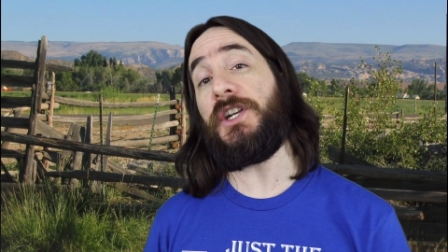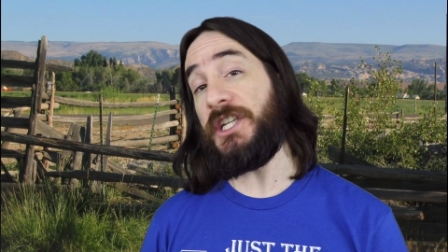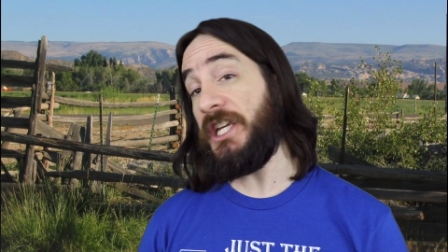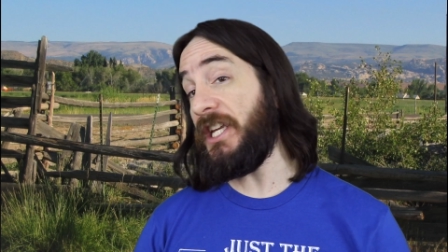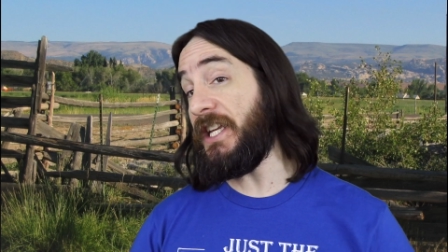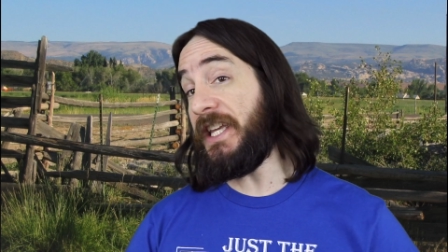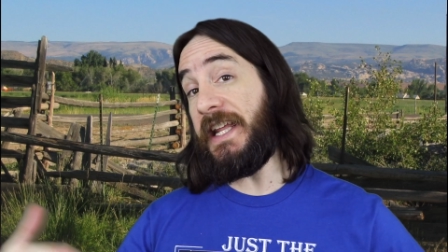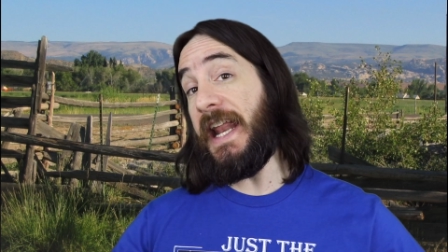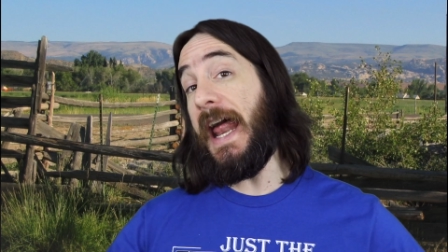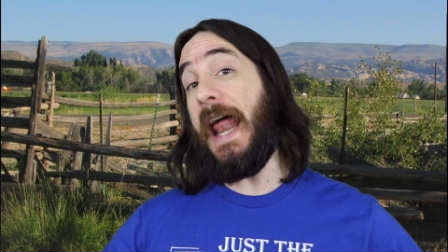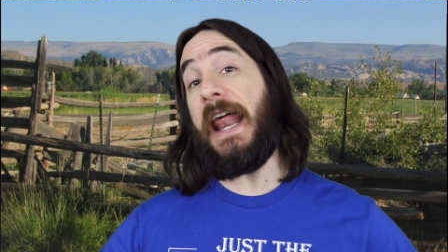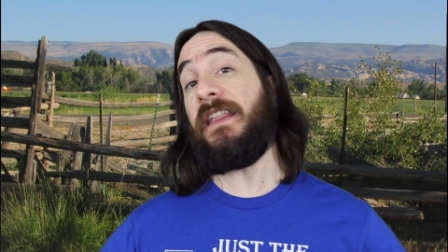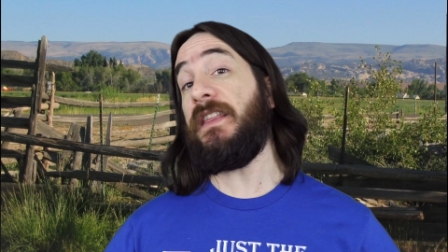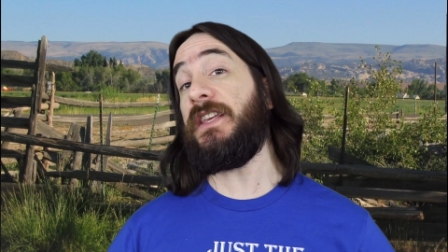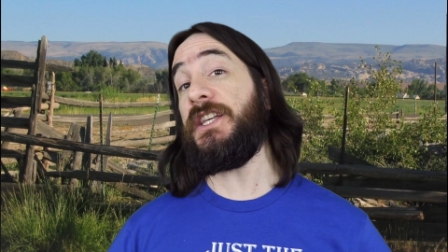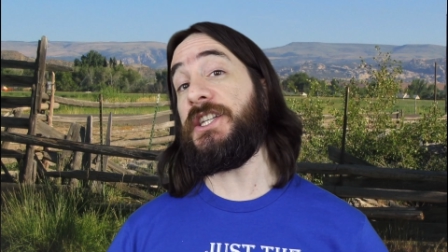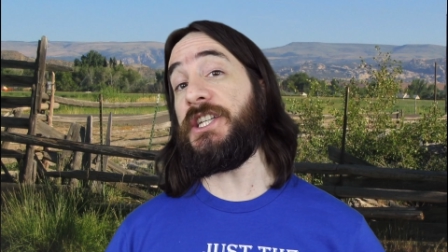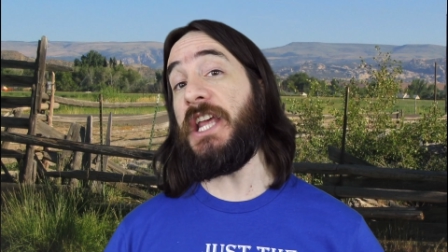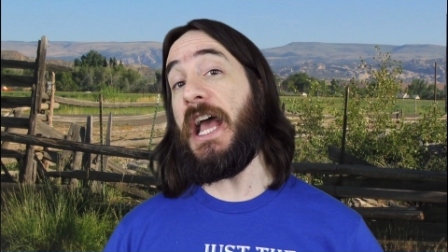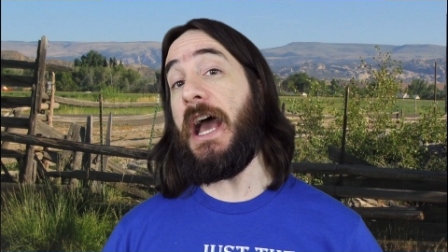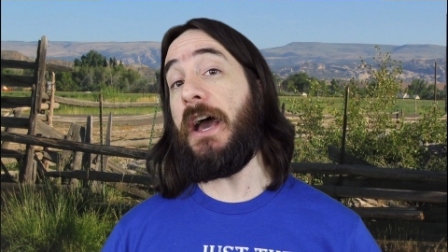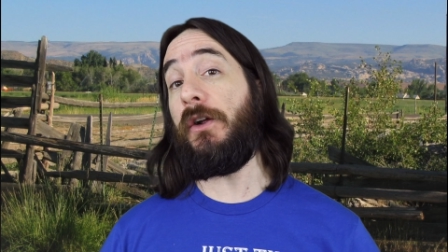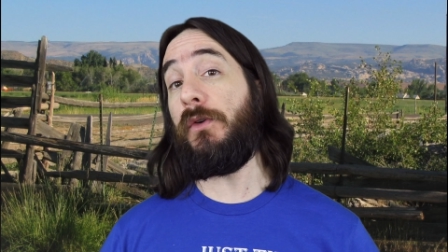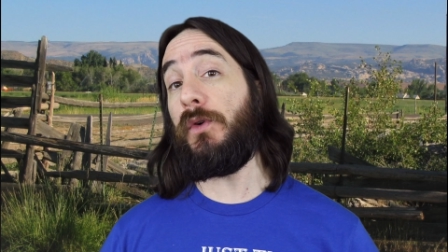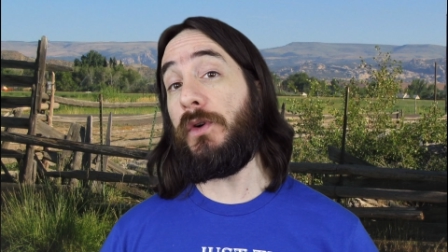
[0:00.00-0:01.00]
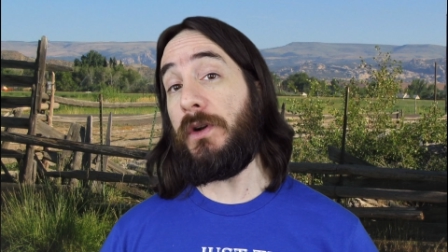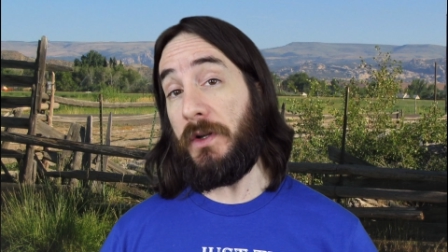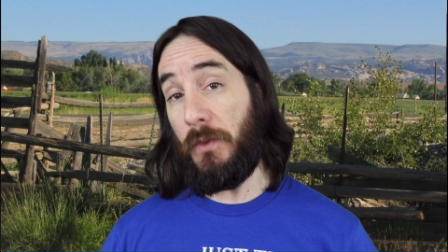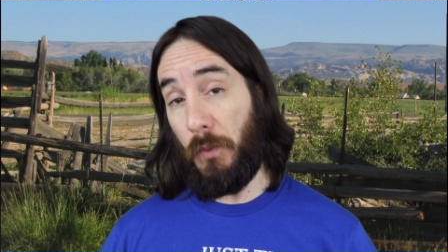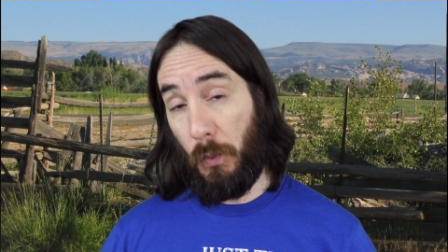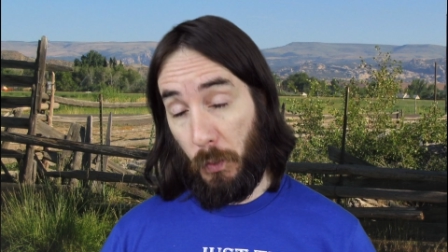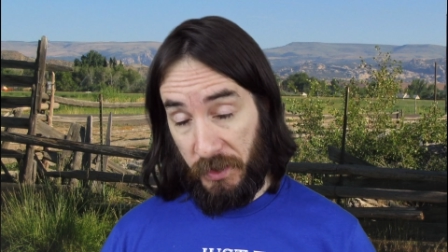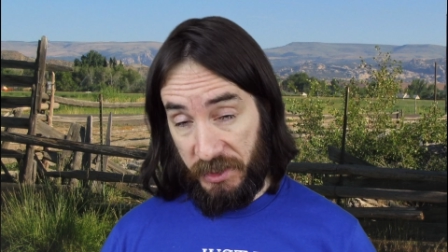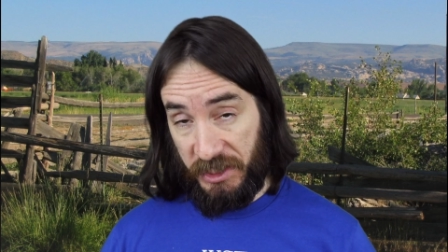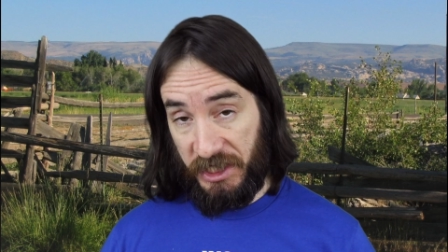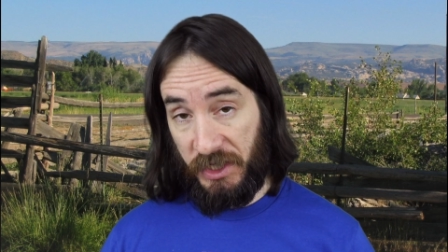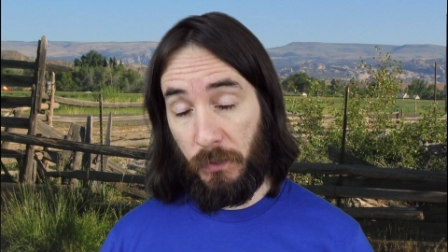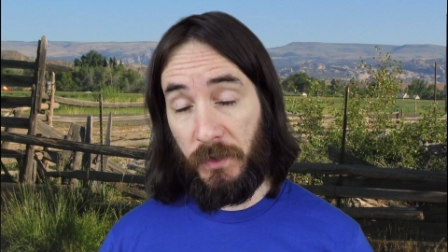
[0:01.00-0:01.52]
She'd get out of the shower
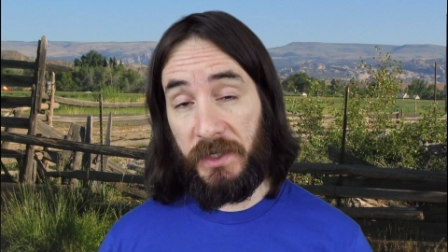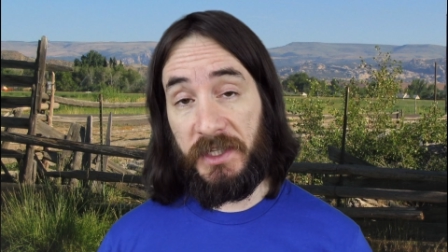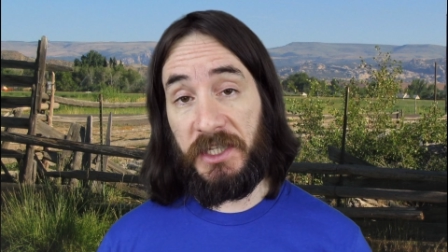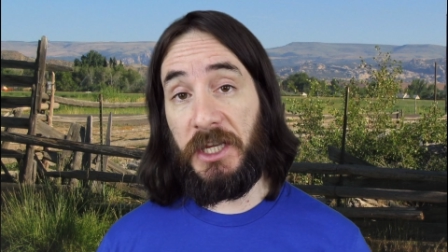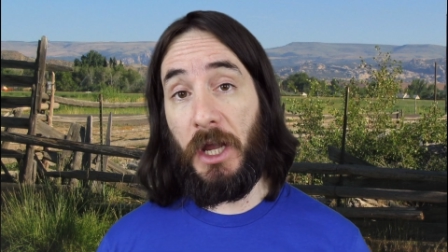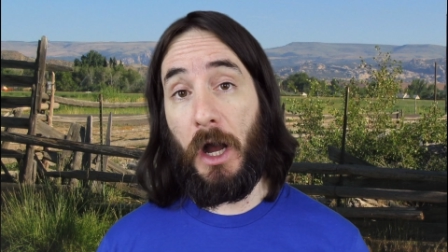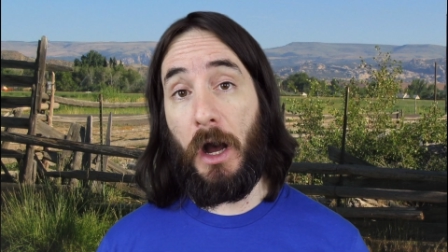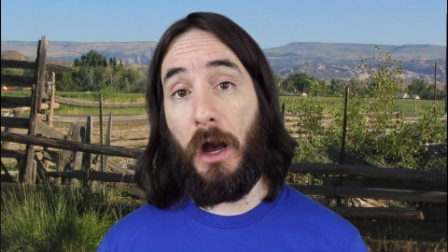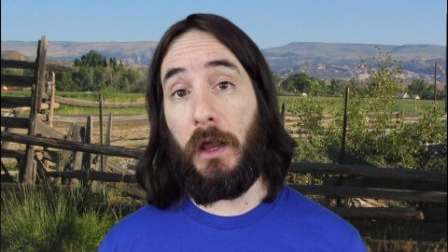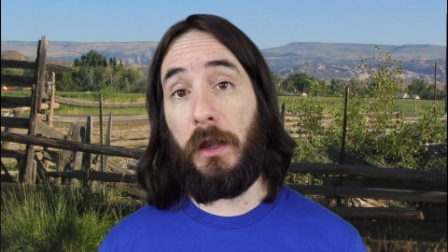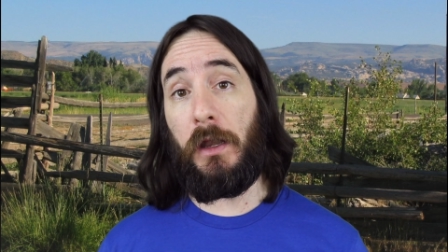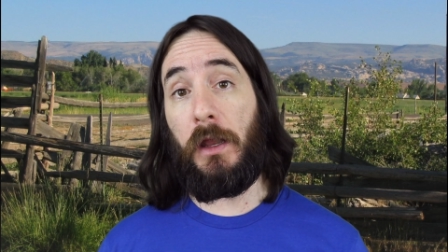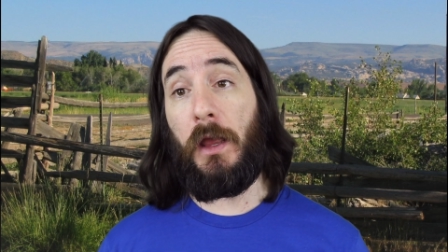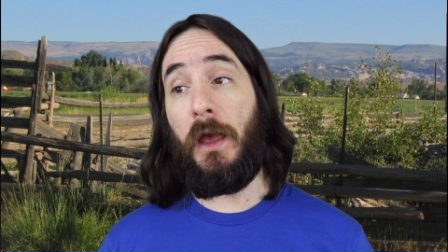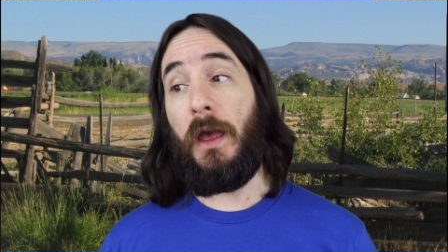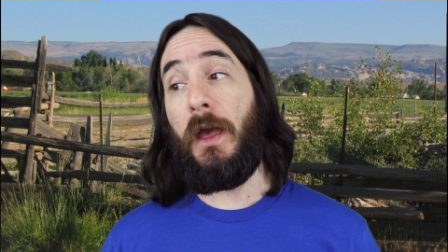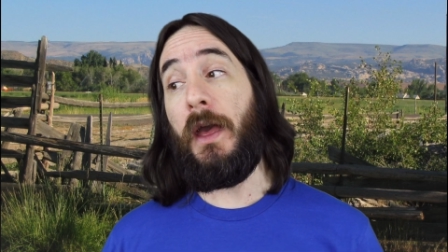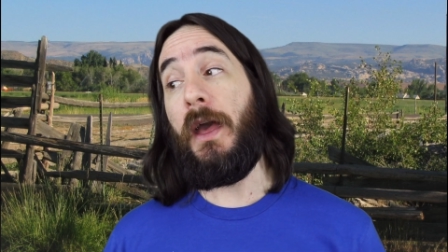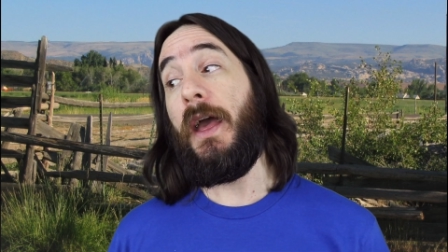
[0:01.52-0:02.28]
when she was done,